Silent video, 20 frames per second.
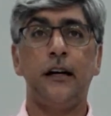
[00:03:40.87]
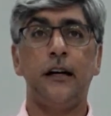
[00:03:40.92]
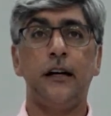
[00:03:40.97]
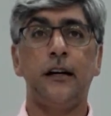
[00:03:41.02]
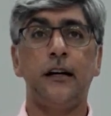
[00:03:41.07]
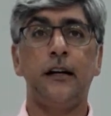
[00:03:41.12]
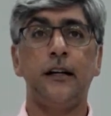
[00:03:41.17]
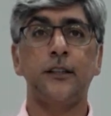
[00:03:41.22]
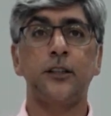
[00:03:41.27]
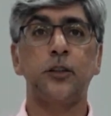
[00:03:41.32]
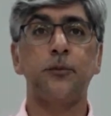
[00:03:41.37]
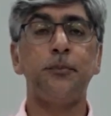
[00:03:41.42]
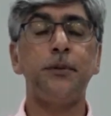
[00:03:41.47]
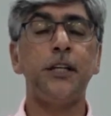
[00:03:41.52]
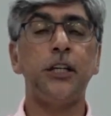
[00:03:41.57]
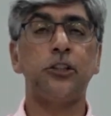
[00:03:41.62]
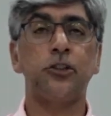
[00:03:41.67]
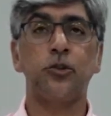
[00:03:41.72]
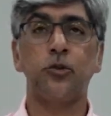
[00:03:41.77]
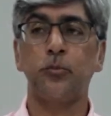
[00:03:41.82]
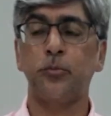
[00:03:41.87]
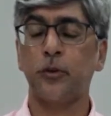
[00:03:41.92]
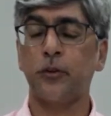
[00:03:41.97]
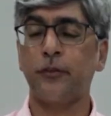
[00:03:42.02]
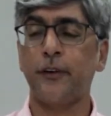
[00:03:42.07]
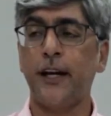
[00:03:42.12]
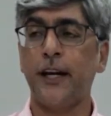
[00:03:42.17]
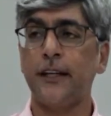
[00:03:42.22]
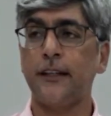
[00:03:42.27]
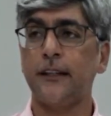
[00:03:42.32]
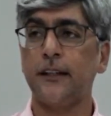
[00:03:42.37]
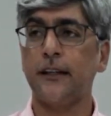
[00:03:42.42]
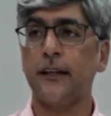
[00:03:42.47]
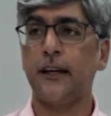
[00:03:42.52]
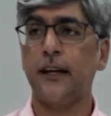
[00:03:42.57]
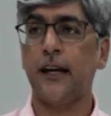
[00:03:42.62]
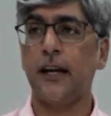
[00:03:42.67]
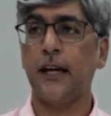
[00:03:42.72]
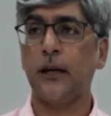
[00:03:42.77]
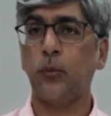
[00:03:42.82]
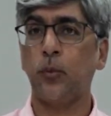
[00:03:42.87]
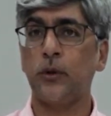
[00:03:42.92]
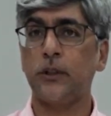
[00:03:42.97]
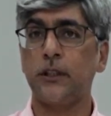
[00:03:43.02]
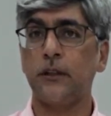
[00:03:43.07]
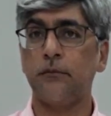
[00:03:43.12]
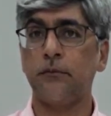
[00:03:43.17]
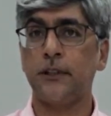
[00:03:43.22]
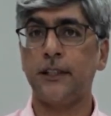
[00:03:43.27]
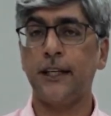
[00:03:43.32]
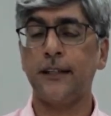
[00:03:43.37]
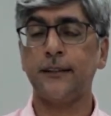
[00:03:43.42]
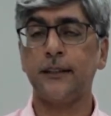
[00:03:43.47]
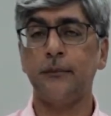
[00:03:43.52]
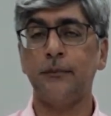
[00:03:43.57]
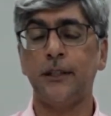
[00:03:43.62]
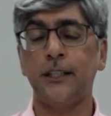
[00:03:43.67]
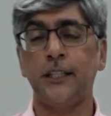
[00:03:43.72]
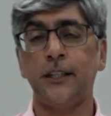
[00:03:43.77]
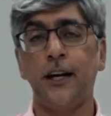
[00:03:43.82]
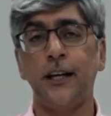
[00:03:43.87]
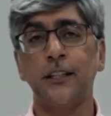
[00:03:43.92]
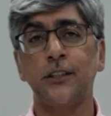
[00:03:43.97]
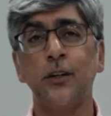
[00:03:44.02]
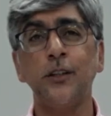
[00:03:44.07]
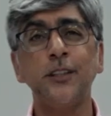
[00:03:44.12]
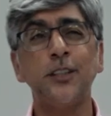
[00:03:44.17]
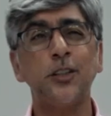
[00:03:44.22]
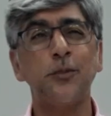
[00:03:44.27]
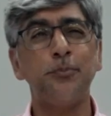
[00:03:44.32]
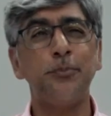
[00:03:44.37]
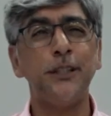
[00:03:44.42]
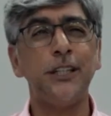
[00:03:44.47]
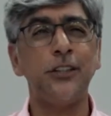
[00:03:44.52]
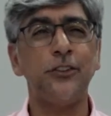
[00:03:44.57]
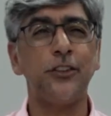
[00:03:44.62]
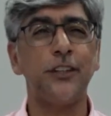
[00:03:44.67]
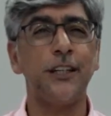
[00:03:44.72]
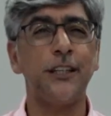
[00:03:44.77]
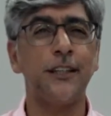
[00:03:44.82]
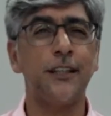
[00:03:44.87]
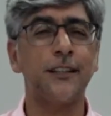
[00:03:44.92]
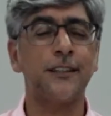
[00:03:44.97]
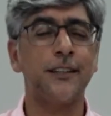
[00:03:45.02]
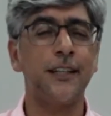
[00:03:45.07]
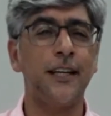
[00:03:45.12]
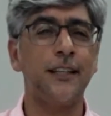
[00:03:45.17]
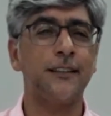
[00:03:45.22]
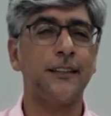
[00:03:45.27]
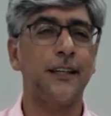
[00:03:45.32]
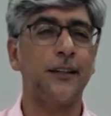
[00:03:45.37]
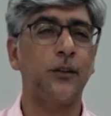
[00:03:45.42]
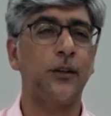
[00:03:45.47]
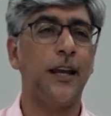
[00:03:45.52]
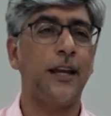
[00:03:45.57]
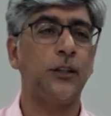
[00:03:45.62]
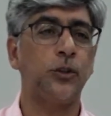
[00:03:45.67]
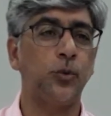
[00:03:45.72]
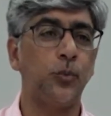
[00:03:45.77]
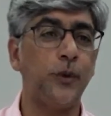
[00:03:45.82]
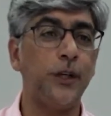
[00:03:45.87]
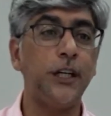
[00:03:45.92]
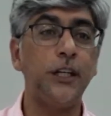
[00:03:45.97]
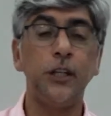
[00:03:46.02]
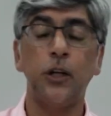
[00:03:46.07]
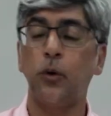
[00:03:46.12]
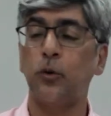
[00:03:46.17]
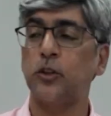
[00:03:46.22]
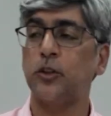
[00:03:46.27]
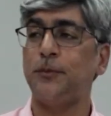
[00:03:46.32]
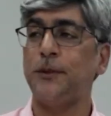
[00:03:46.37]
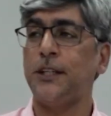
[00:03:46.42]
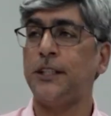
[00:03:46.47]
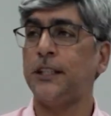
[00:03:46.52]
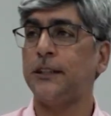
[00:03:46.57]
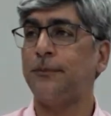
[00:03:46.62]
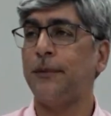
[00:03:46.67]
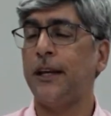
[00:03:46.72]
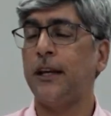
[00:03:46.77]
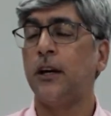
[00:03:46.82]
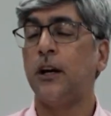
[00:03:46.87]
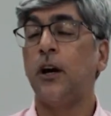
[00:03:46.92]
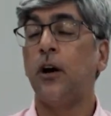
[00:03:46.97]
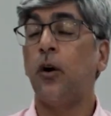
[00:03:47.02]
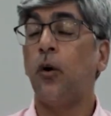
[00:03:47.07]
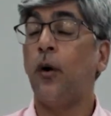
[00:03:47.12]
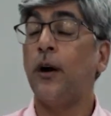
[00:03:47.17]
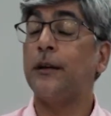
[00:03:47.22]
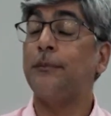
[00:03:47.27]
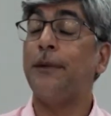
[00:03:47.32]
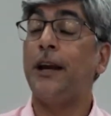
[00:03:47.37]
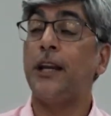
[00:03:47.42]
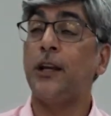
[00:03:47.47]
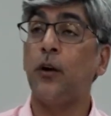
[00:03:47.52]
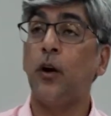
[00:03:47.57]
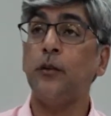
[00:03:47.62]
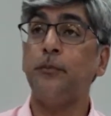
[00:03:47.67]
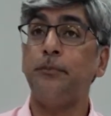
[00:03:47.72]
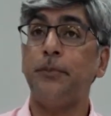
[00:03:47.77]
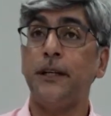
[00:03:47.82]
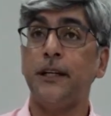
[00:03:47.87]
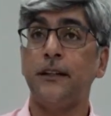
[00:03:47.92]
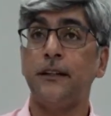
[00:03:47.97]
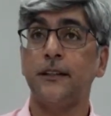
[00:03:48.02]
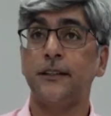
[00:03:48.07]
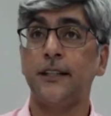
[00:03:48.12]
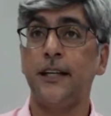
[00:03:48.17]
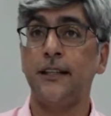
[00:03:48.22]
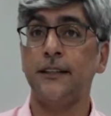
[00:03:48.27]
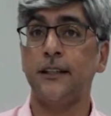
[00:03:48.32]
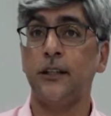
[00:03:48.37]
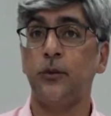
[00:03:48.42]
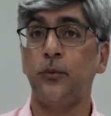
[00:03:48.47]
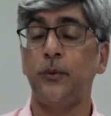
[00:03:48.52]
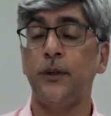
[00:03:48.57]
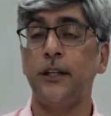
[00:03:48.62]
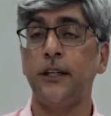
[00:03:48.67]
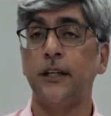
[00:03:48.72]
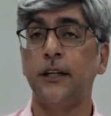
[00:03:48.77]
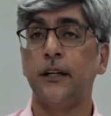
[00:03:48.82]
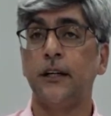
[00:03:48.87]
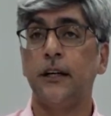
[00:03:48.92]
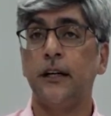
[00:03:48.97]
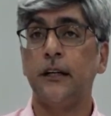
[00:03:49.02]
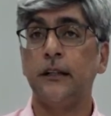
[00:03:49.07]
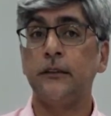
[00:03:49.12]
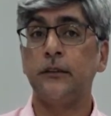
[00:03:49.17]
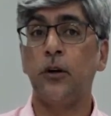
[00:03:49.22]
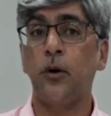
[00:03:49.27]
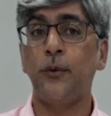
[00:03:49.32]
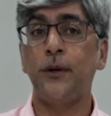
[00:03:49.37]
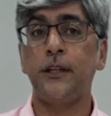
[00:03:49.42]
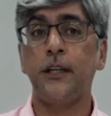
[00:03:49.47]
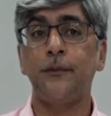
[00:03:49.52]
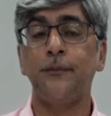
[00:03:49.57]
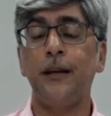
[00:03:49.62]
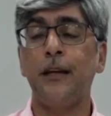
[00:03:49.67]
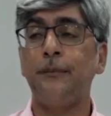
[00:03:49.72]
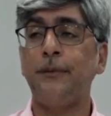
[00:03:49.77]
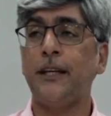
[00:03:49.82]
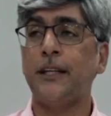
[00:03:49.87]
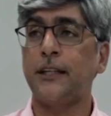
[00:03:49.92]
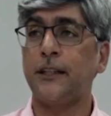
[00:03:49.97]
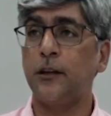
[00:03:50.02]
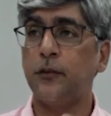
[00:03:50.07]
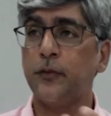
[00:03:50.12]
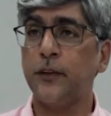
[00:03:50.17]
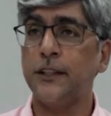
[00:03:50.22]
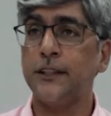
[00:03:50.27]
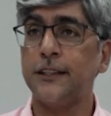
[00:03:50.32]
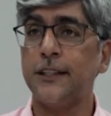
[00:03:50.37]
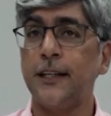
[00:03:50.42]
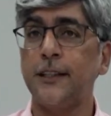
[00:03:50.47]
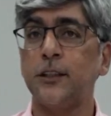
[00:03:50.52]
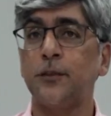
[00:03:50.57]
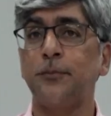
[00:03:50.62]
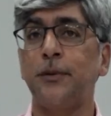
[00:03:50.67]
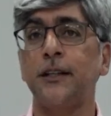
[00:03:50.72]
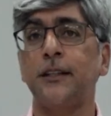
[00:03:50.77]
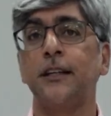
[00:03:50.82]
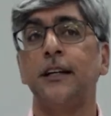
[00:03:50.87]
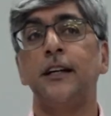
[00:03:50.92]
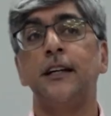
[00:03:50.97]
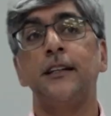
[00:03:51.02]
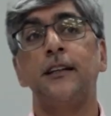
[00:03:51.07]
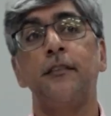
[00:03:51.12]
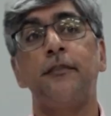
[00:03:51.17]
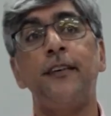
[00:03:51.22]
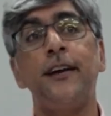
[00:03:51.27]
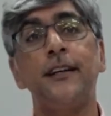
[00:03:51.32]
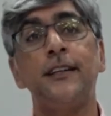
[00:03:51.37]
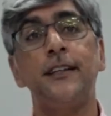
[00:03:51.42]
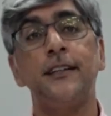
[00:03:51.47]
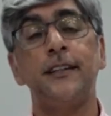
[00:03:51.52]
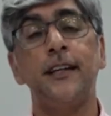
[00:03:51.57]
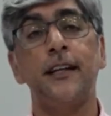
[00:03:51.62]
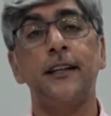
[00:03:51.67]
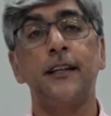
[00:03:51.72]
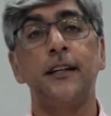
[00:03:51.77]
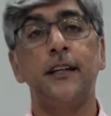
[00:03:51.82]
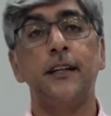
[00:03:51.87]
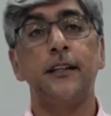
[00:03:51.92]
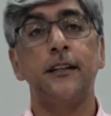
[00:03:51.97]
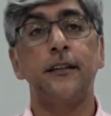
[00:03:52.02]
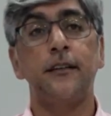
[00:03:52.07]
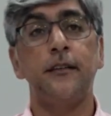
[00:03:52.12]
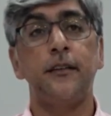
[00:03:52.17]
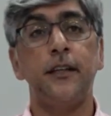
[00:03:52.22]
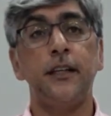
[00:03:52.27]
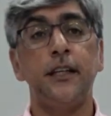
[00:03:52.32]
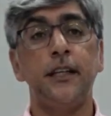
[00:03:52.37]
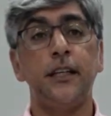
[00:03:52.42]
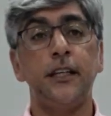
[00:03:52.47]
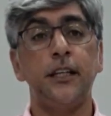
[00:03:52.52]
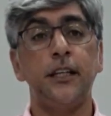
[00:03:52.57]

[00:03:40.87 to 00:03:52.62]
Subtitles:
speech to provide with testimony. Now, it's not speech in the sense that as we know speech, it may not be in the sense that we know it. It may be in a different sense, but the fact is that the